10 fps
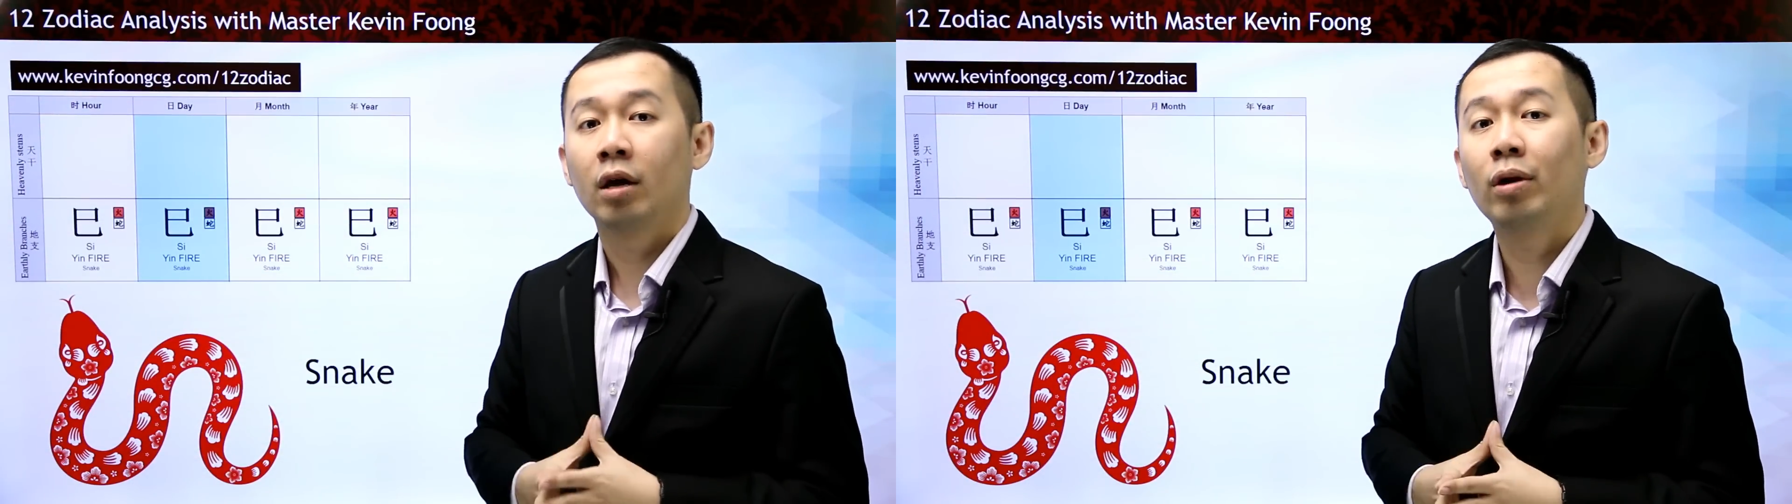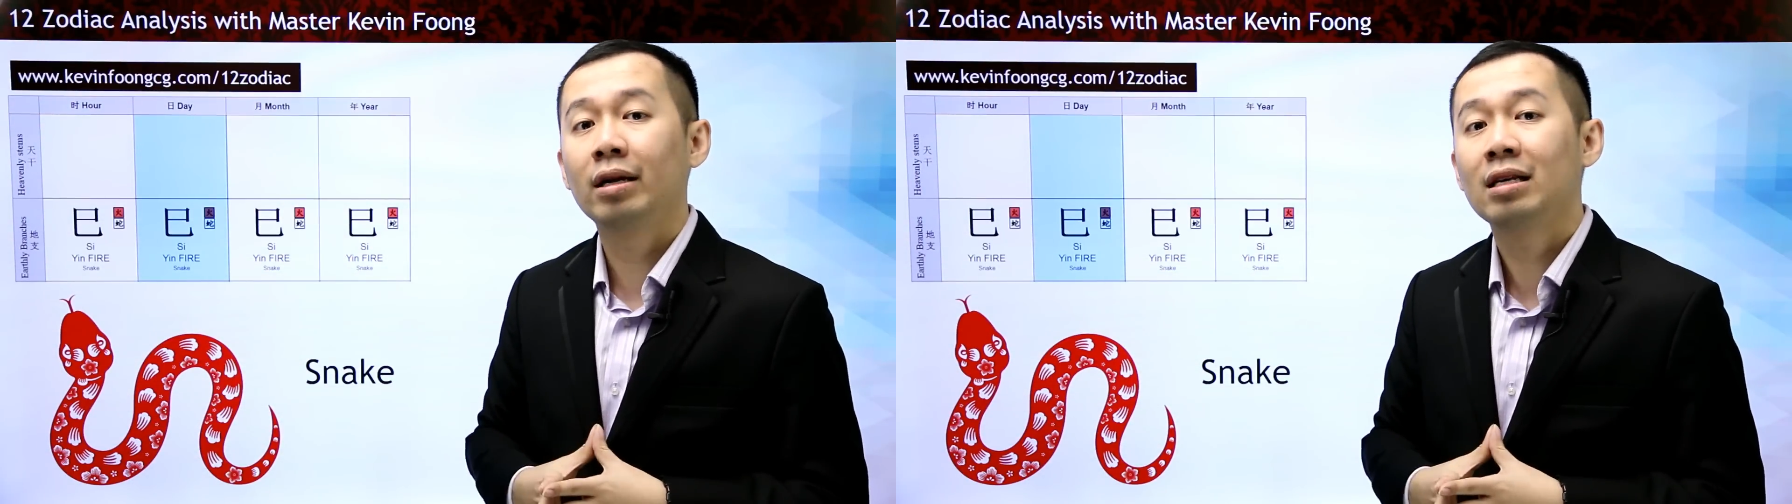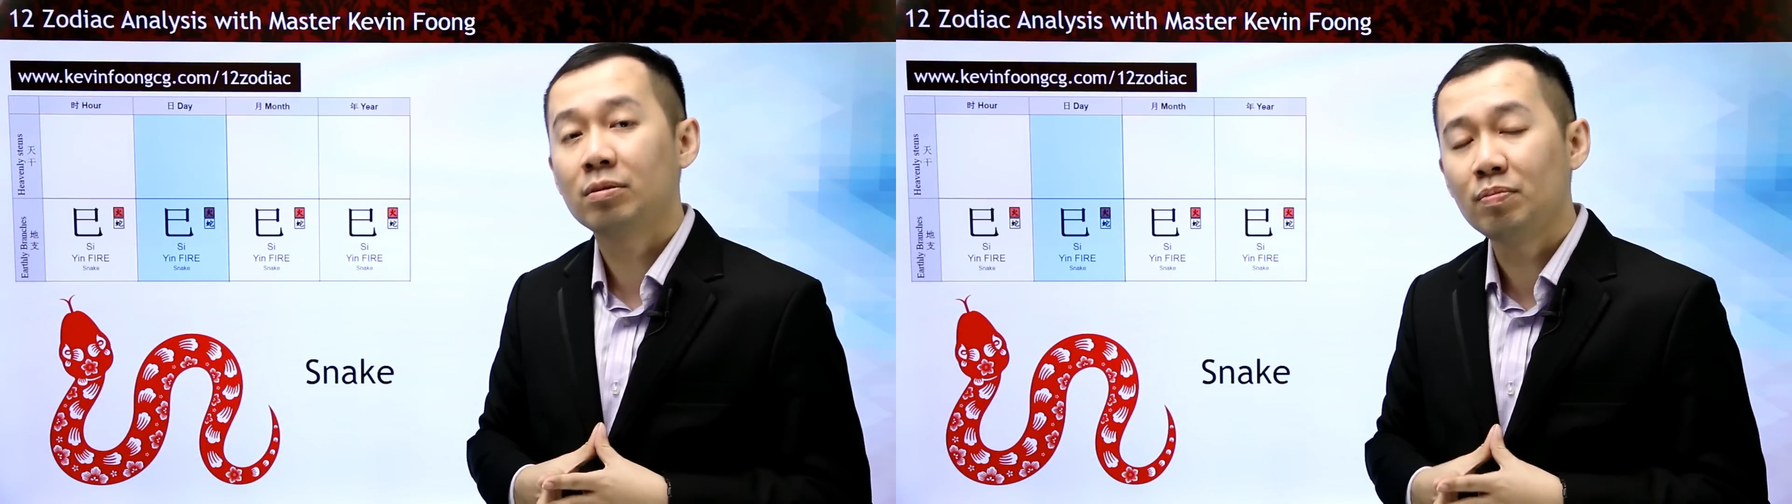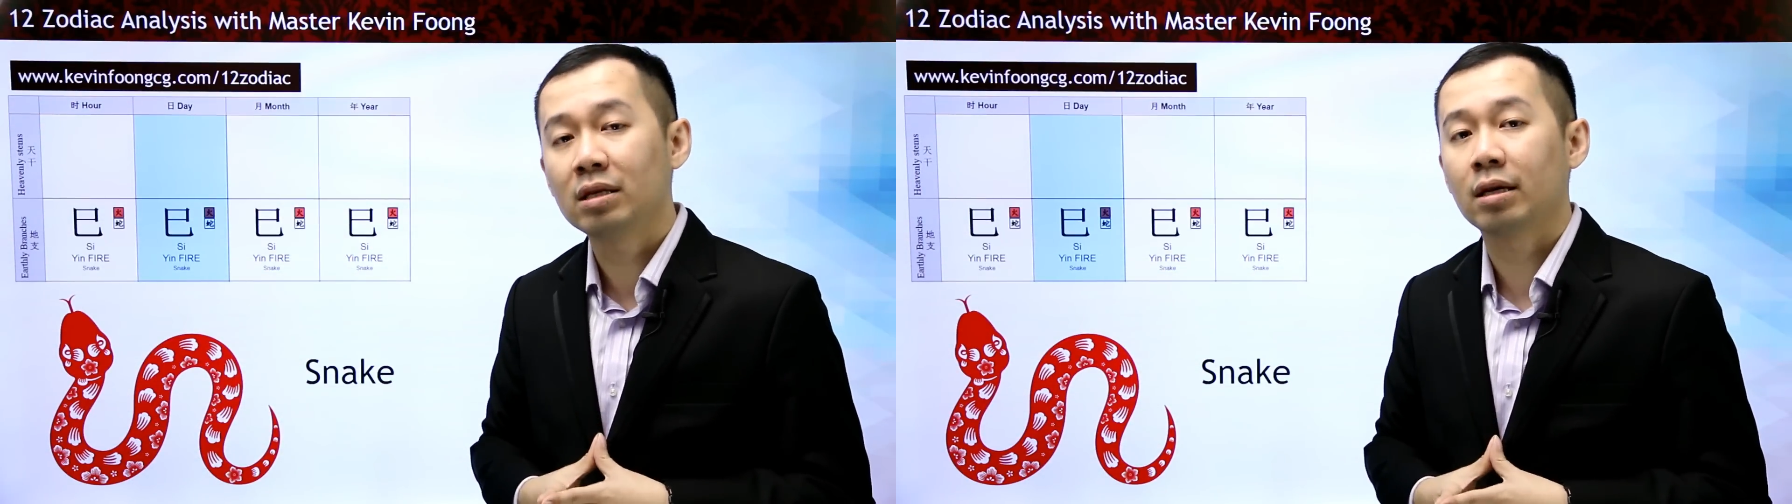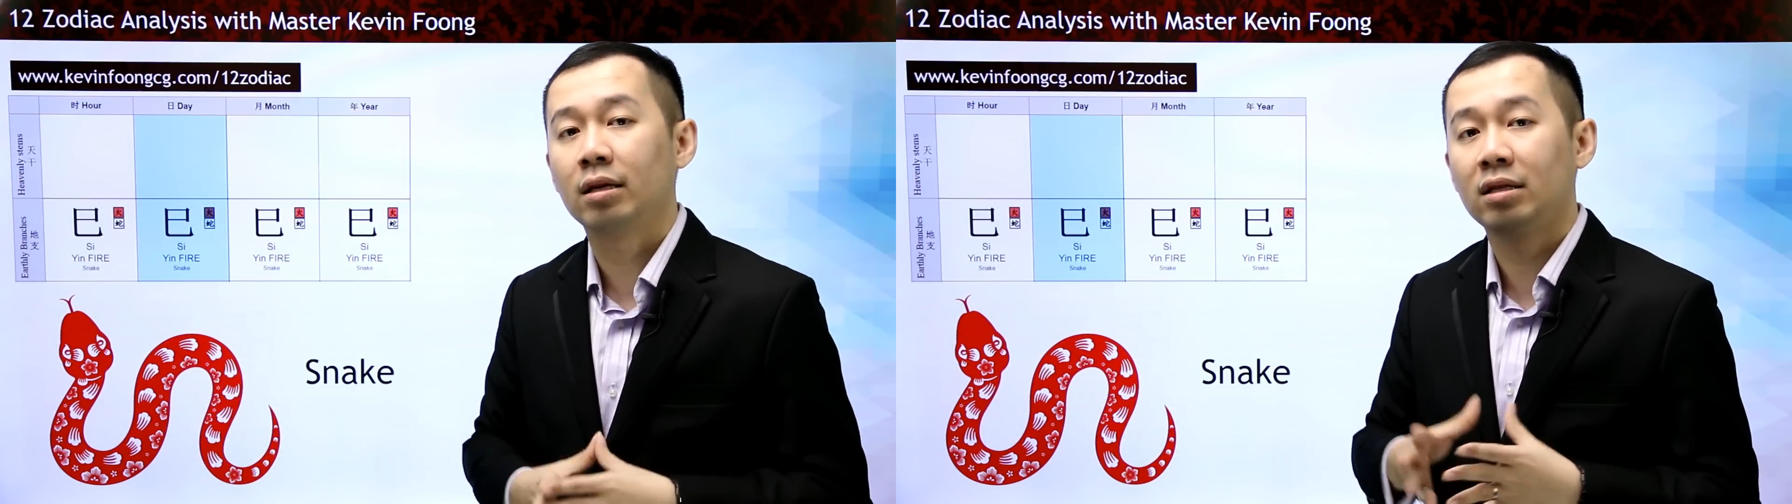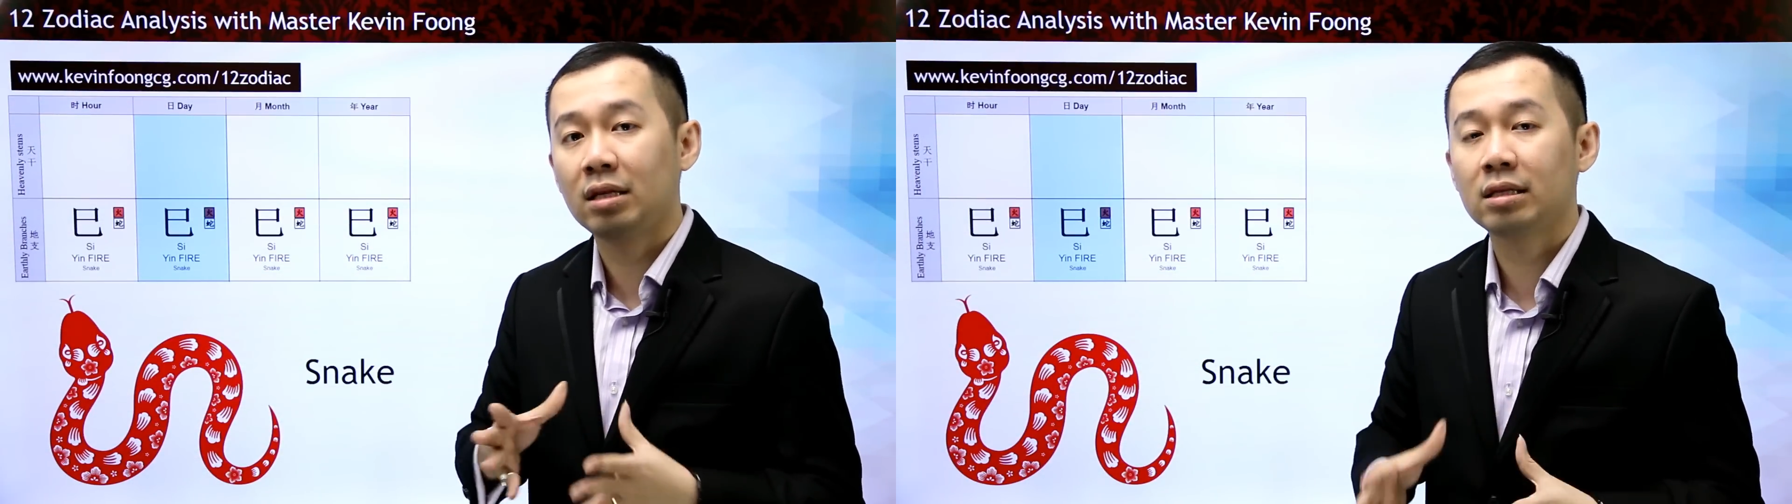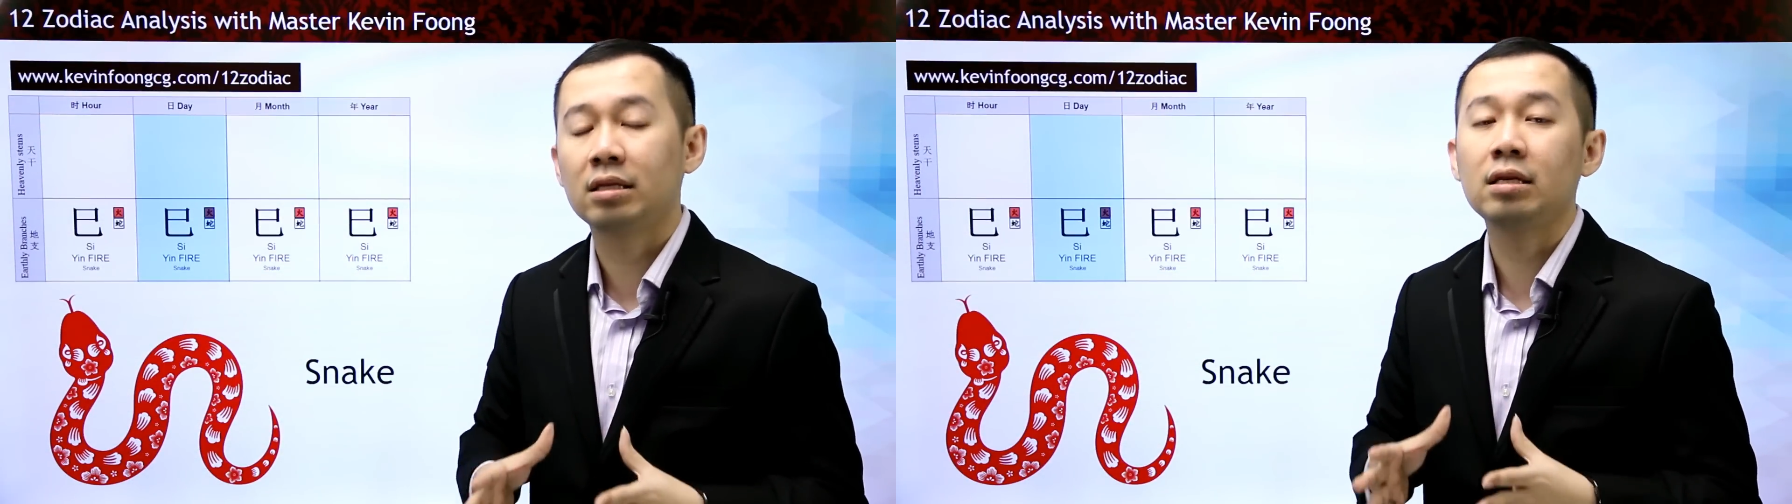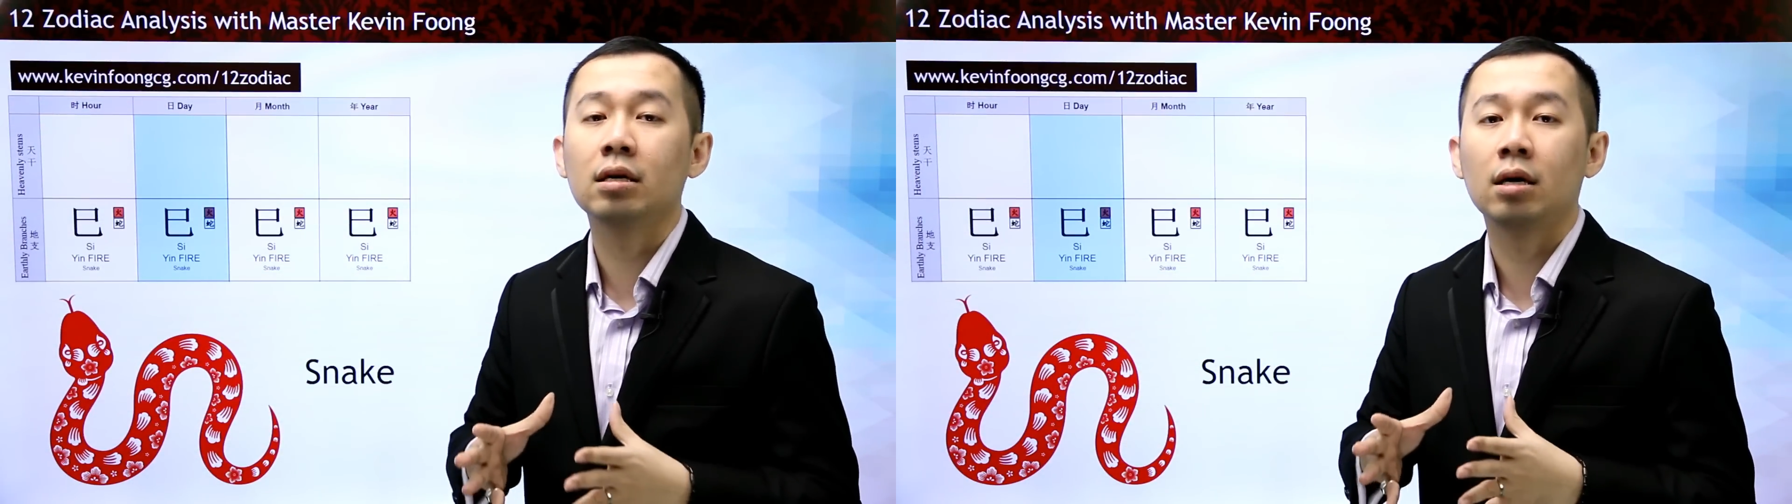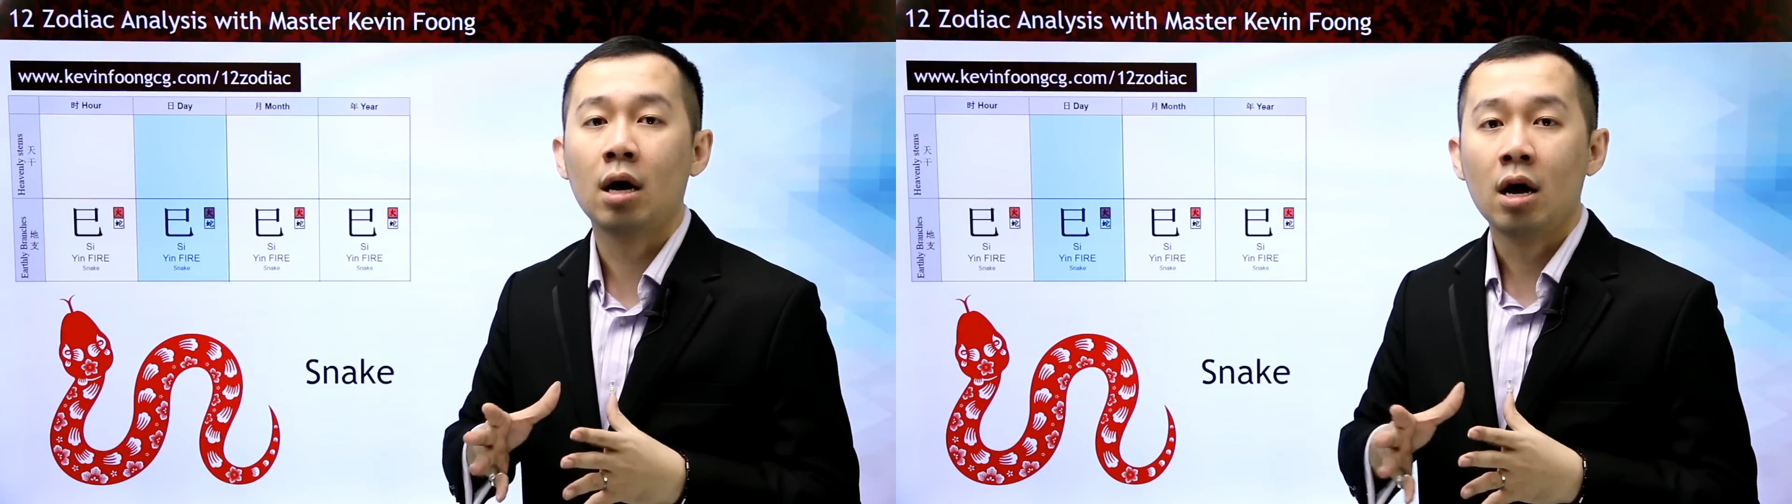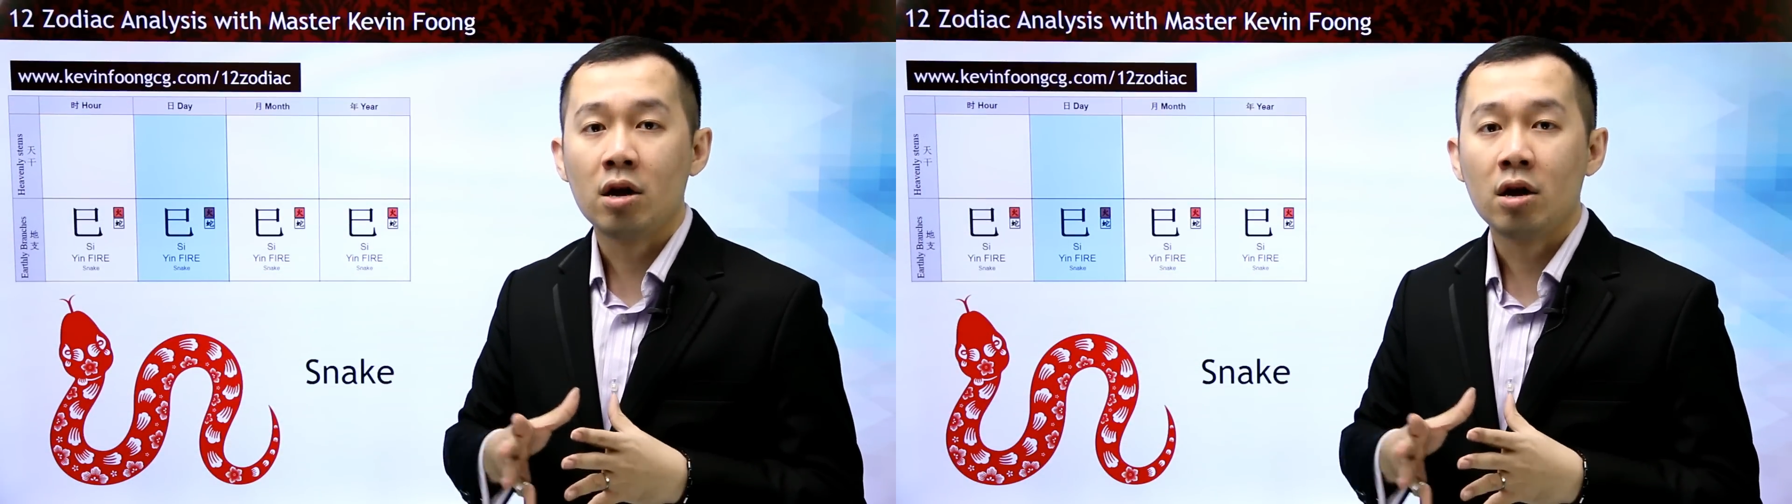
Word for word: what this means that this year